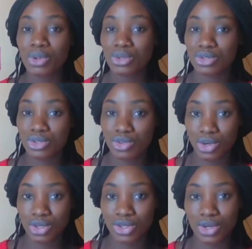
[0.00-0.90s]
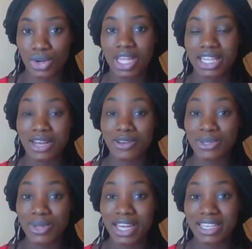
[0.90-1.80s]
structure. Now, you
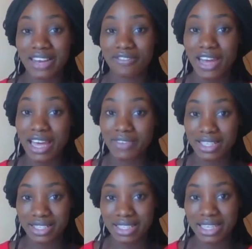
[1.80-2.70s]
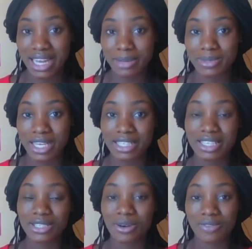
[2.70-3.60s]
know that there are 5 essay types, and
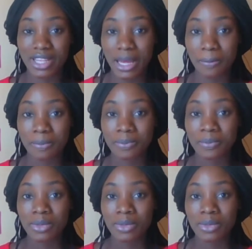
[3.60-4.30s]
each of them